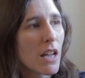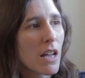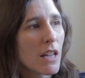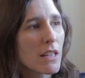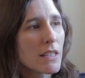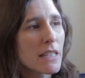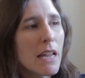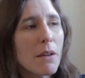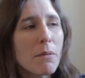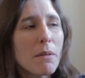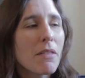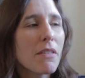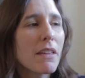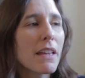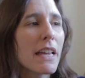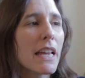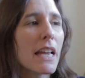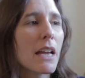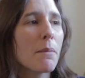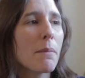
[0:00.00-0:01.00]
Say we're
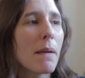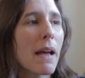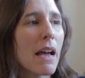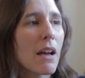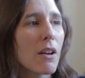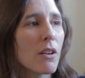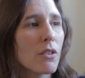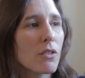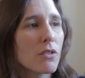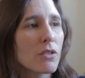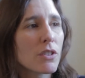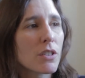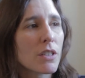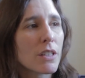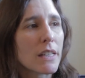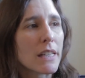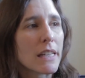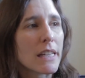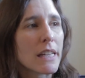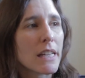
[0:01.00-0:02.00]
thinking about
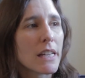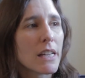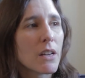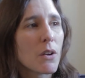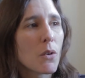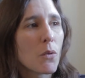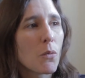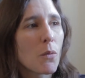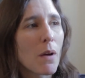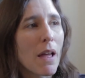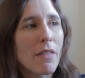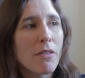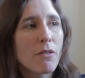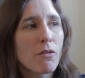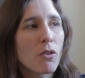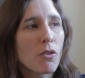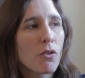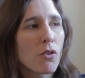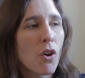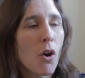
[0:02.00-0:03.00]
whether
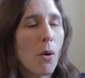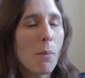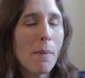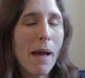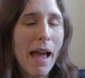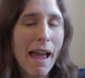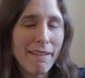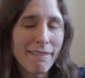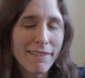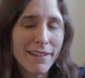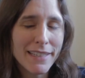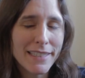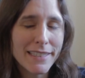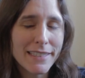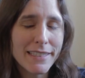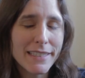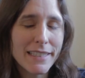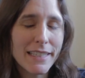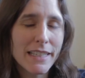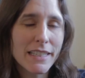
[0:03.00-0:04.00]
or not
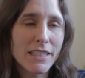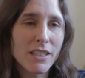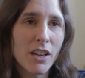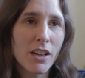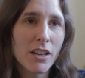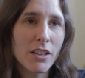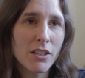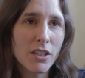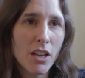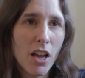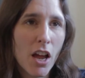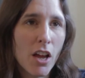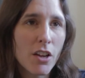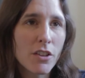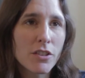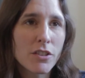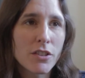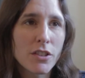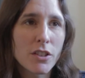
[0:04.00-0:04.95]
Paris is going to host